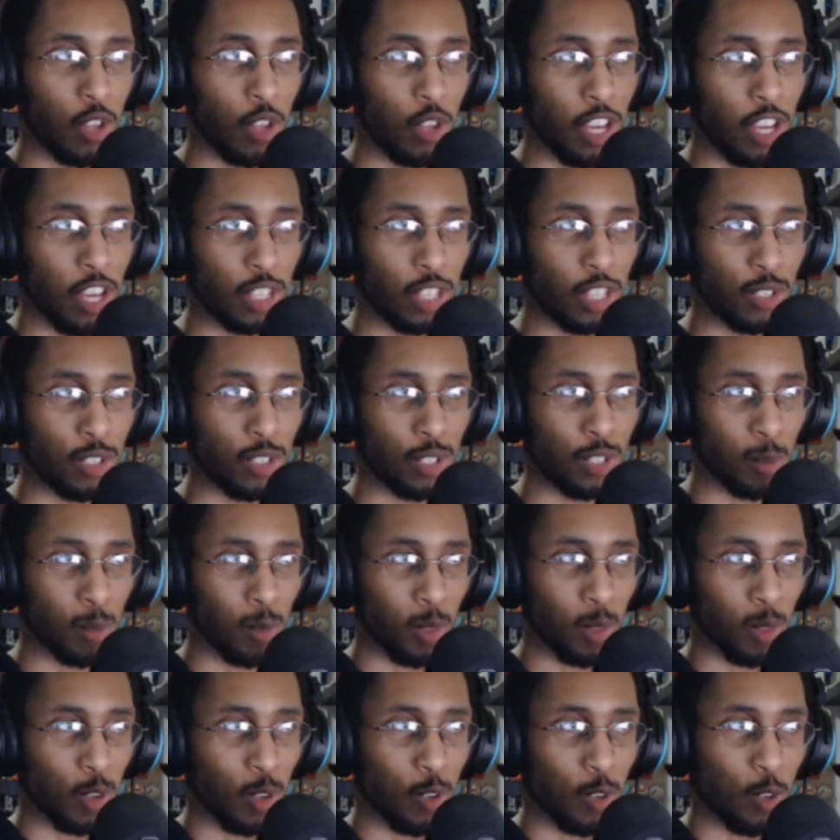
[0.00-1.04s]
It's
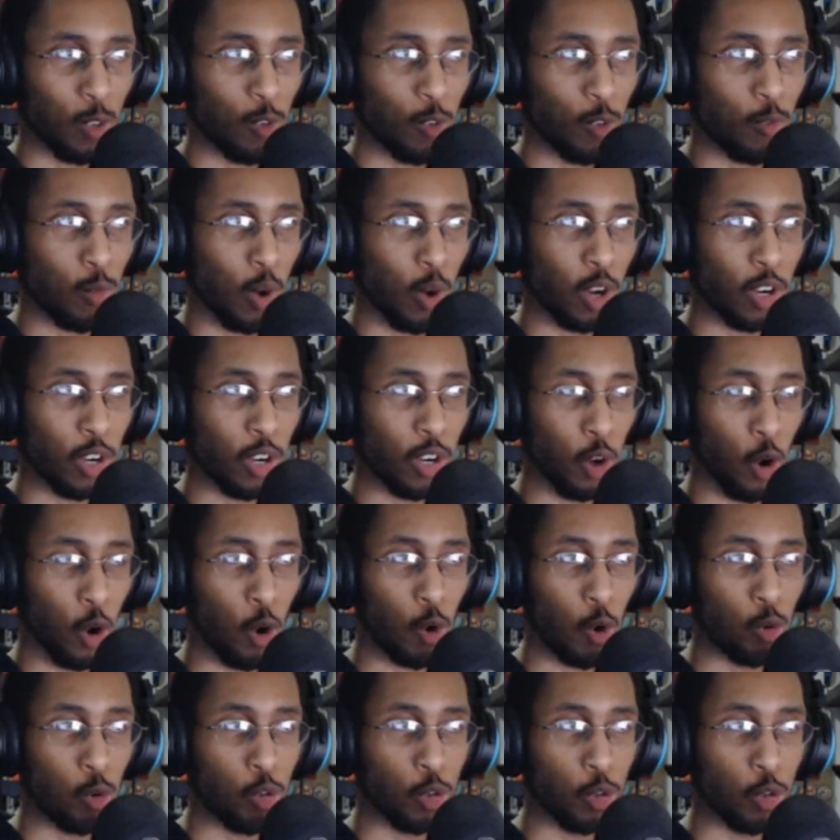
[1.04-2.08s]
you've wanted to
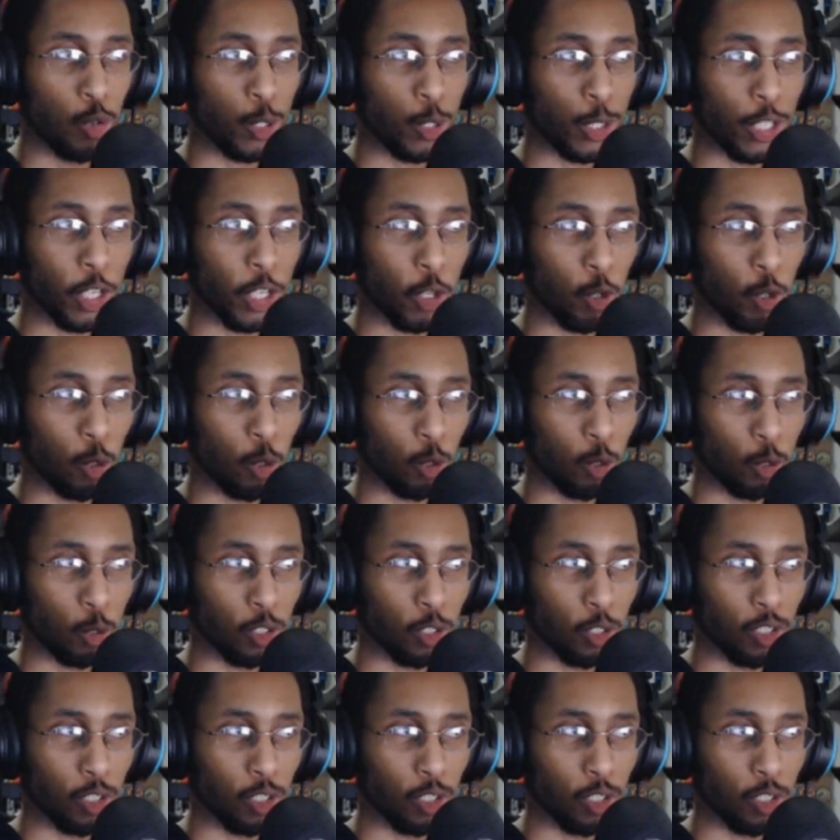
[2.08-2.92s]
hone your skills.